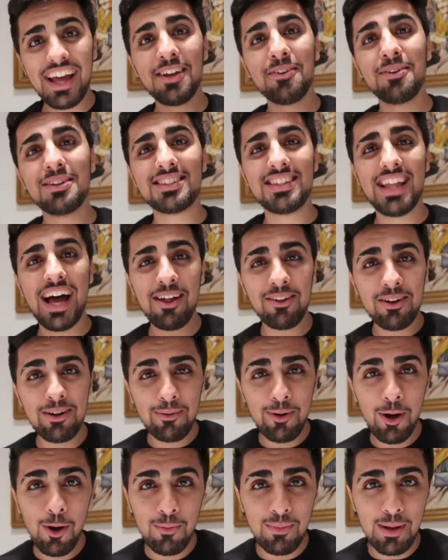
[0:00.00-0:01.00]
Anyways, now that
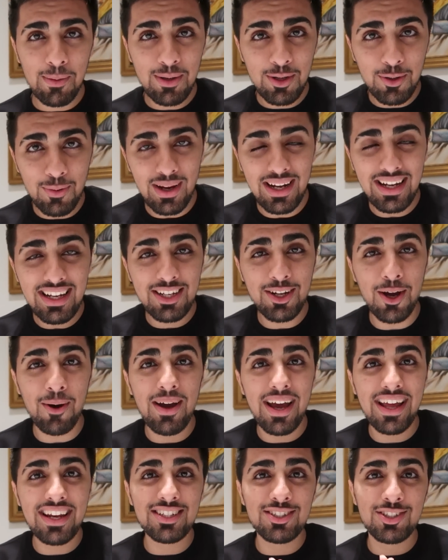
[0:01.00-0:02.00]
I'm home, let me quickly go
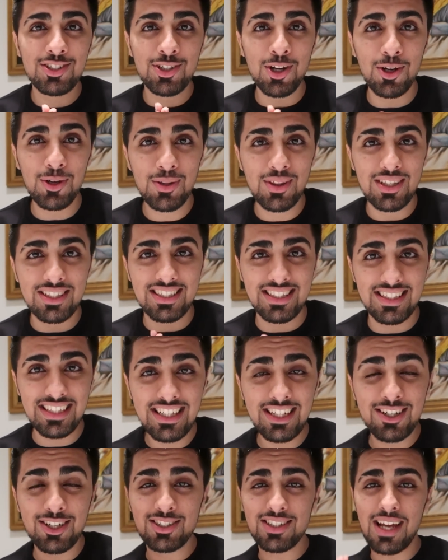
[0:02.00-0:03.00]
ahead and show you the
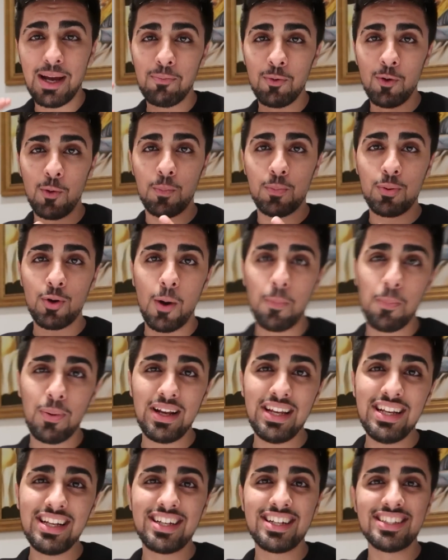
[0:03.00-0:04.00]
sneakers I bought
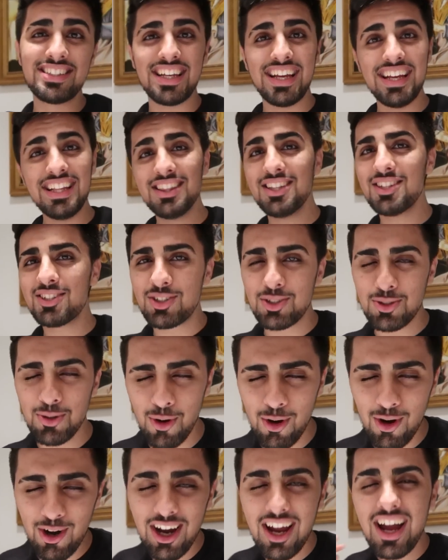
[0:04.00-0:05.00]
properly, because in the
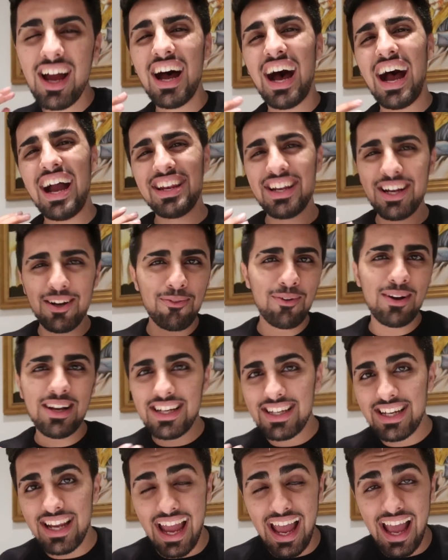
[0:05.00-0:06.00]
store I didn't
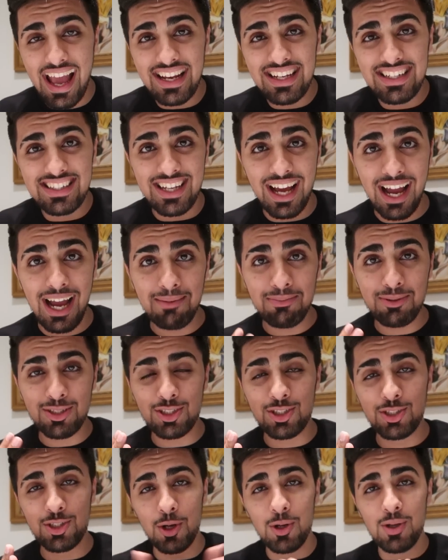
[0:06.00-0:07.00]
really get any time to
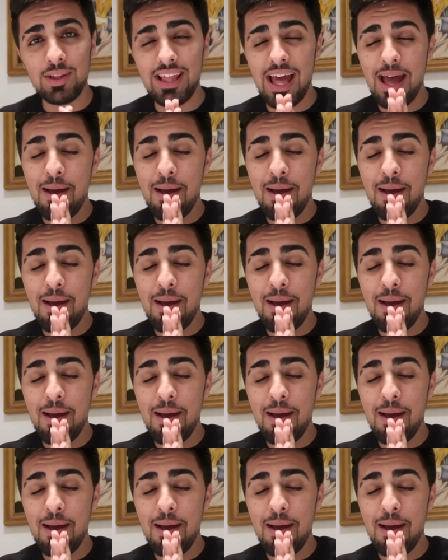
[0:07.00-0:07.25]
show you